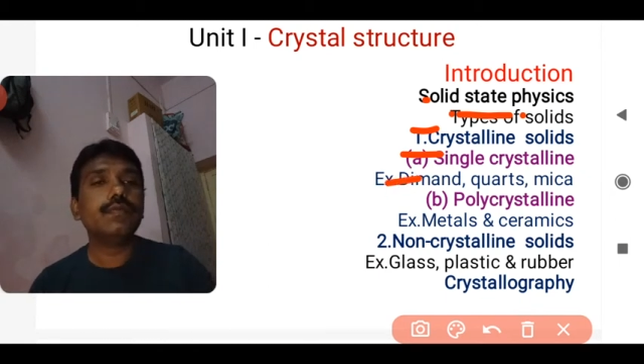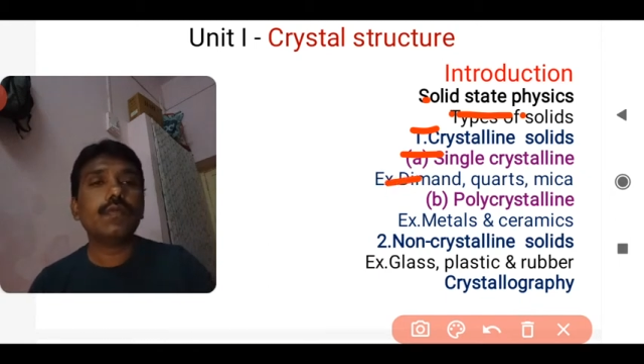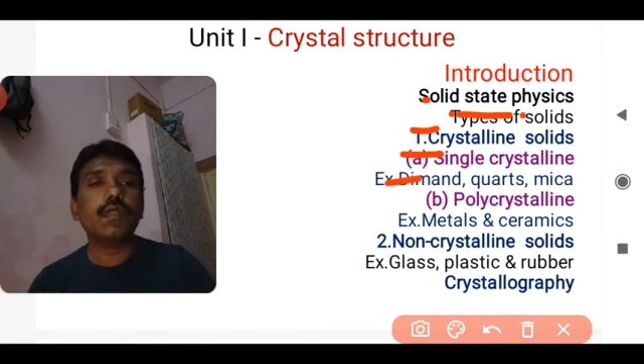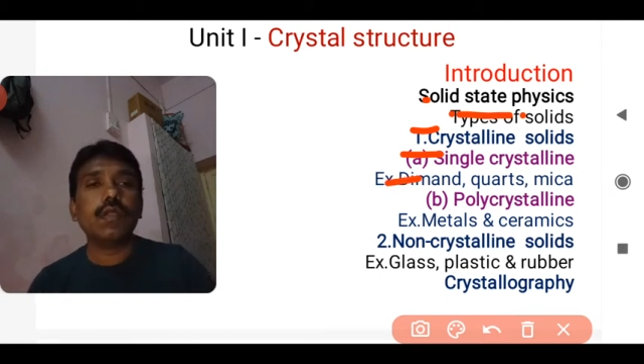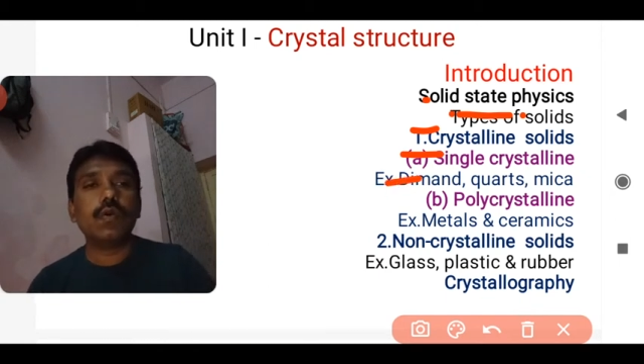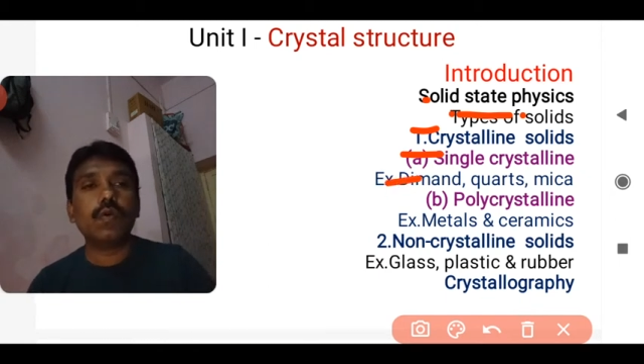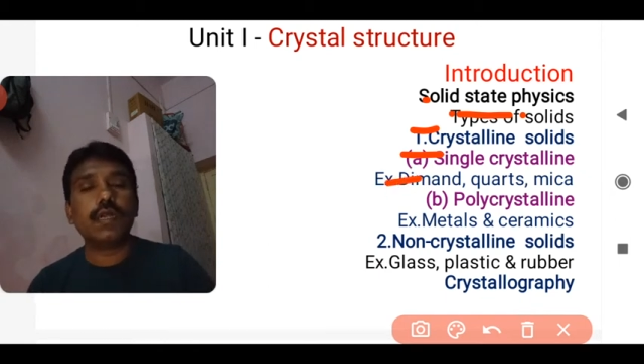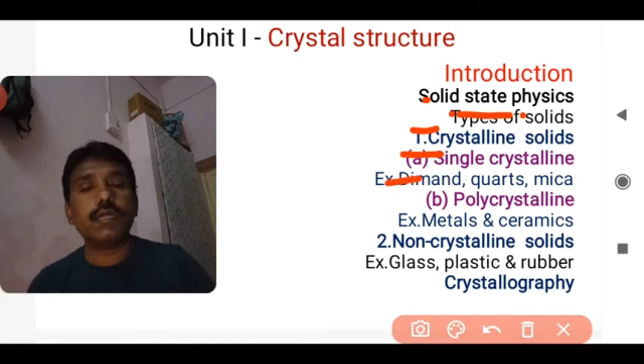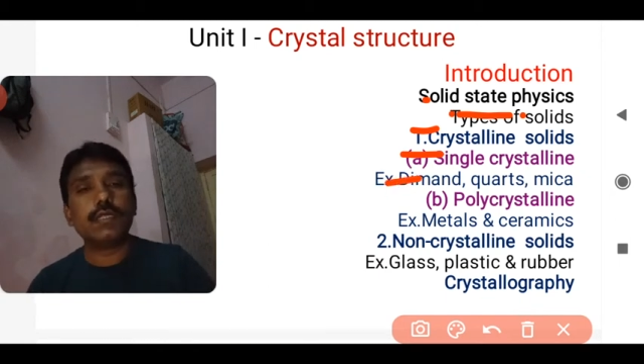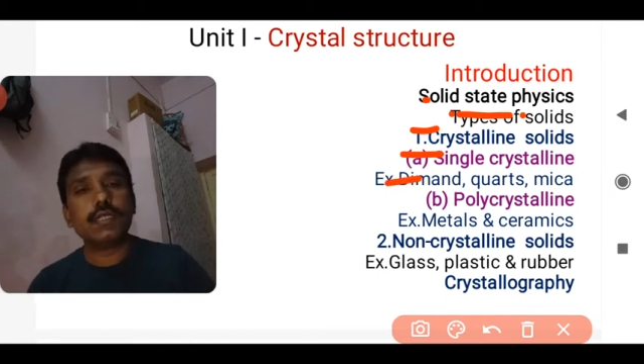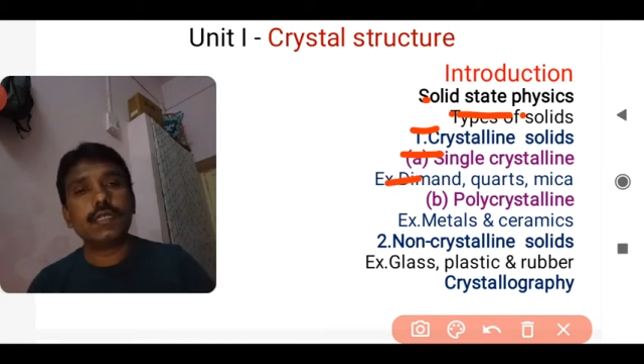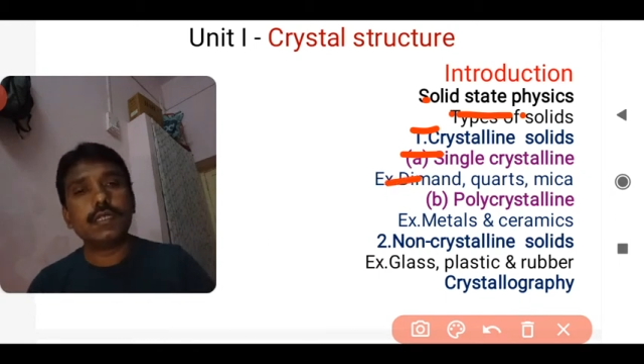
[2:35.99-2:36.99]
quartz
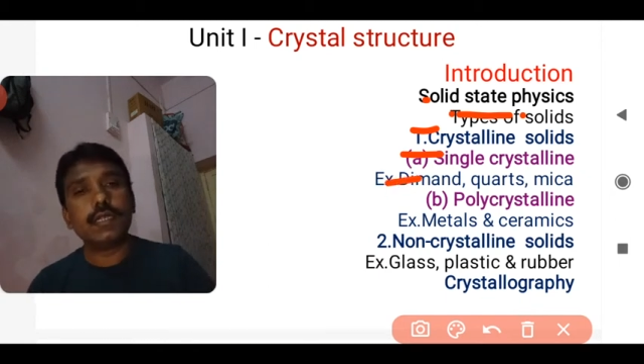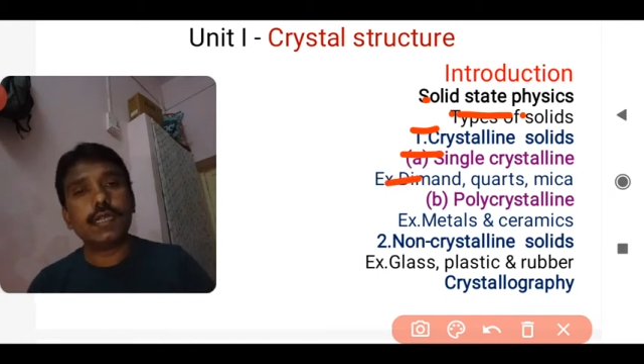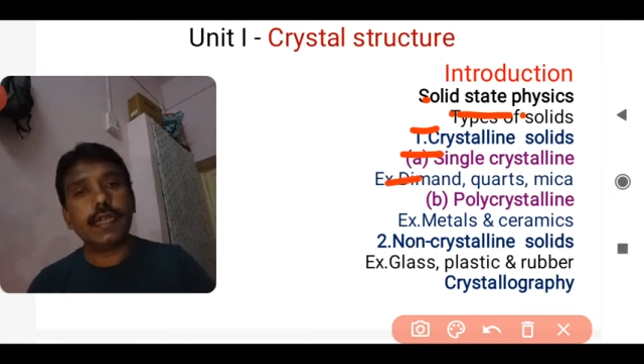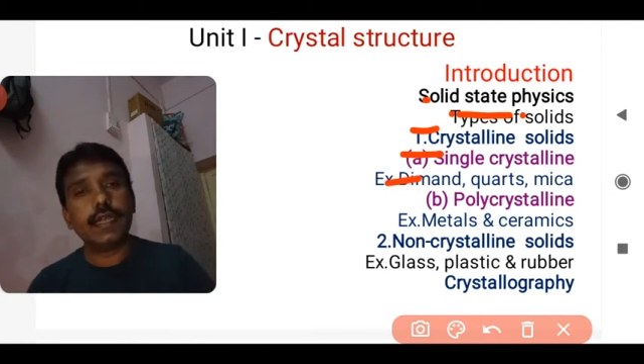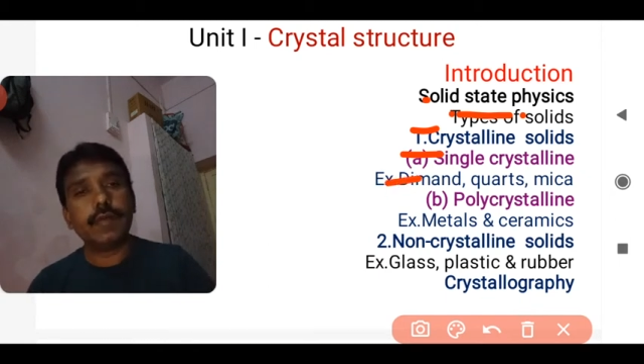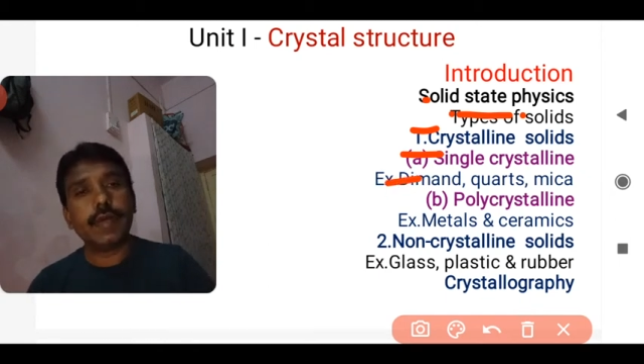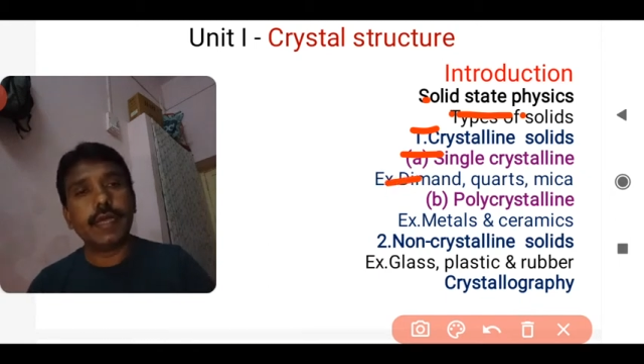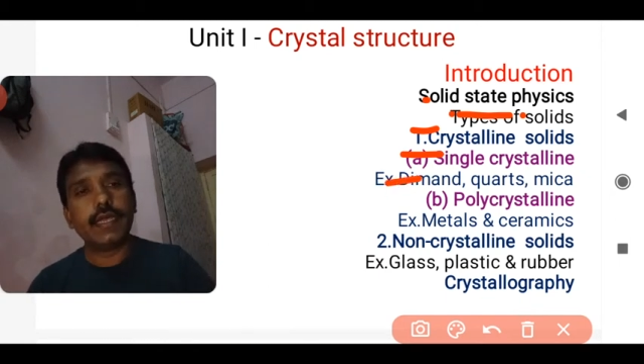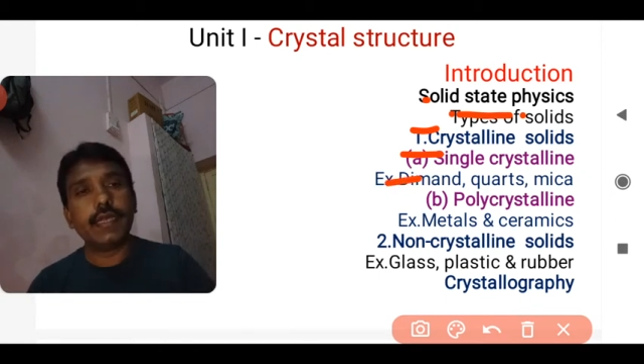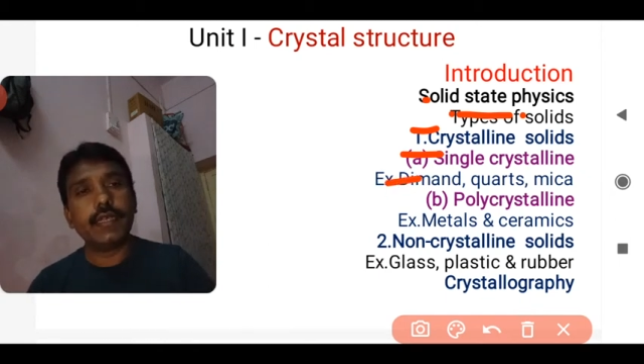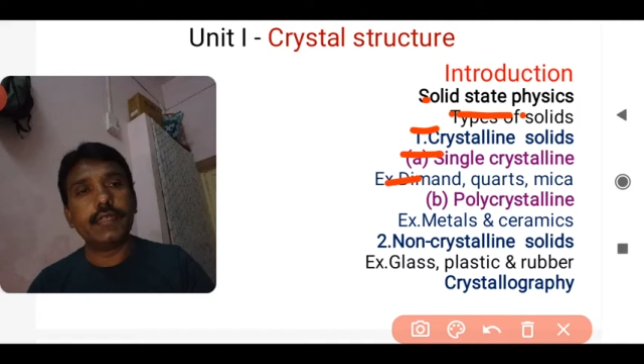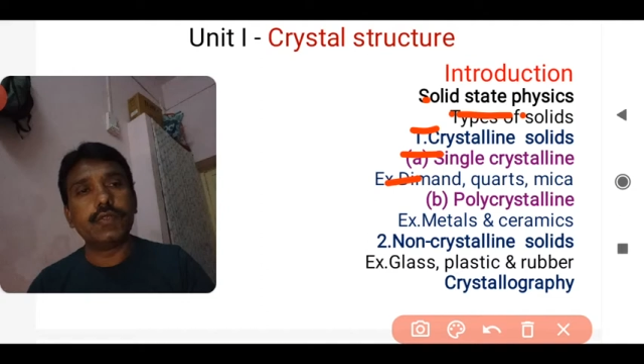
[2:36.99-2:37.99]
crystal and mica is
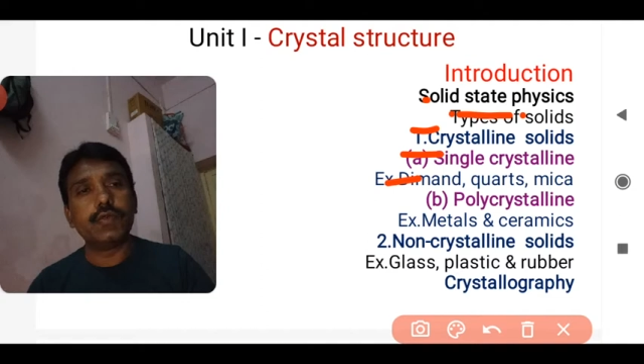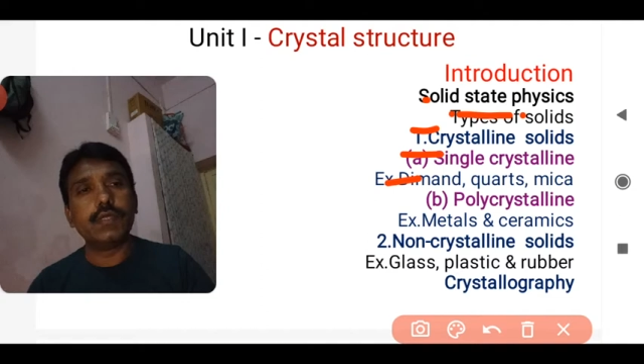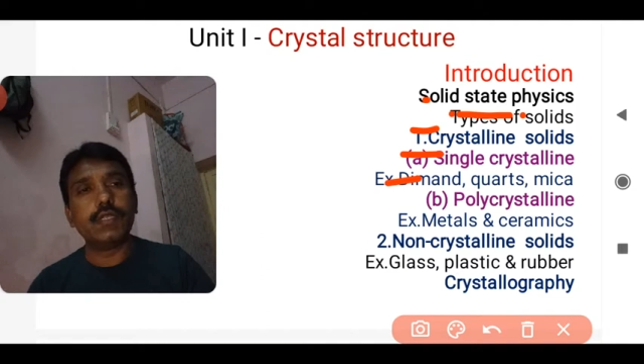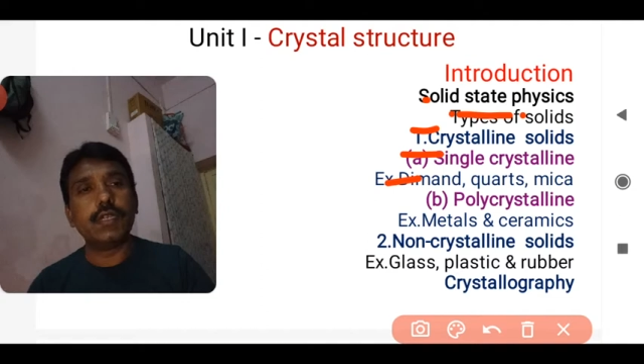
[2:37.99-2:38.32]
to be there.